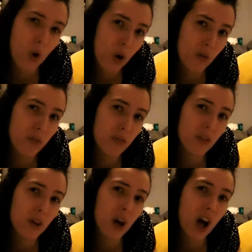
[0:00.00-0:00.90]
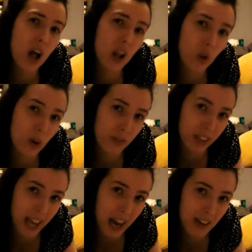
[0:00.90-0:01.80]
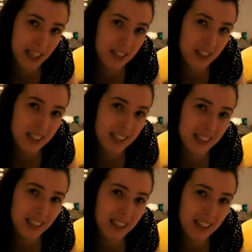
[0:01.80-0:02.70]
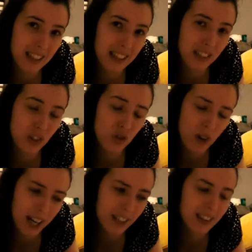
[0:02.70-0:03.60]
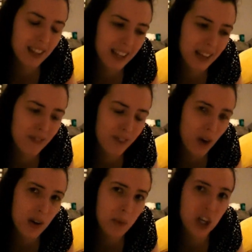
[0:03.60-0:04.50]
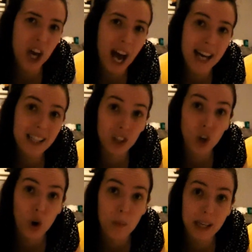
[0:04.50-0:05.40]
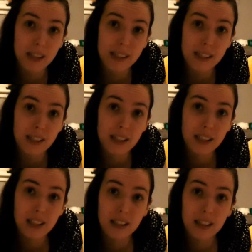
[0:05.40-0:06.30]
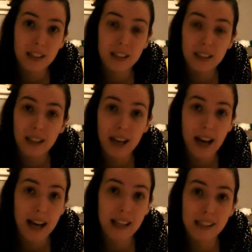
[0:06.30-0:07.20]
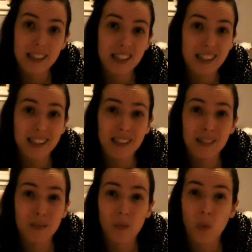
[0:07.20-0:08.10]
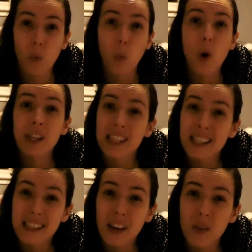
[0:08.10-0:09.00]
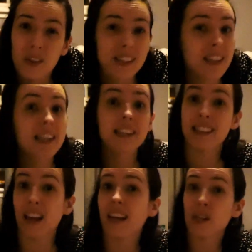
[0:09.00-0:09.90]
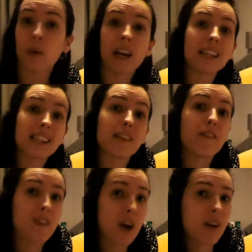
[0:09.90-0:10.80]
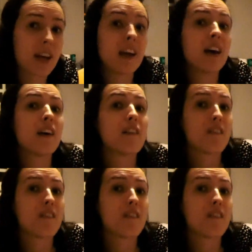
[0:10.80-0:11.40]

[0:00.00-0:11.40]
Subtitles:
of a lot of the characters, strength that they very much had in the comics, and just watered it down. That's what it is. It's a very,